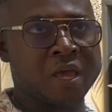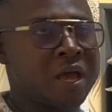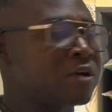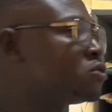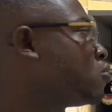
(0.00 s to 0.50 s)

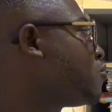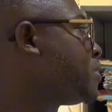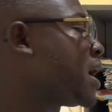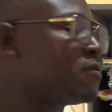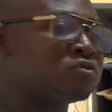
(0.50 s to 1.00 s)
And so we
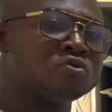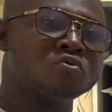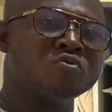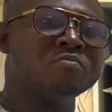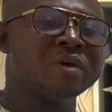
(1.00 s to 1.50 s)
have
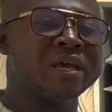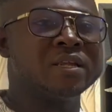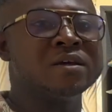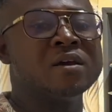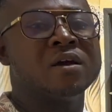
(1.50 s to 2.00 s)
two main
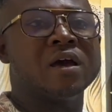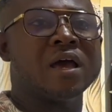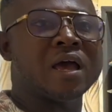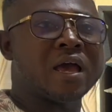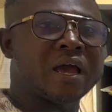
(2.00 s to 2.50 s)

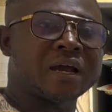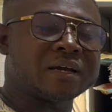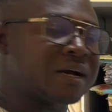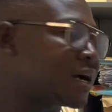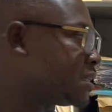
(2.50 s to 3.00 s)

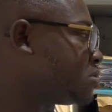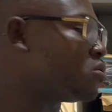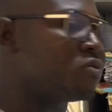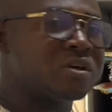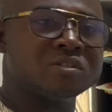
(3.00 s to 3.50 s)

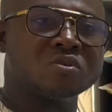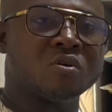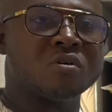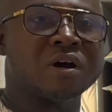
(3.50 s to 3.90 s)
categories or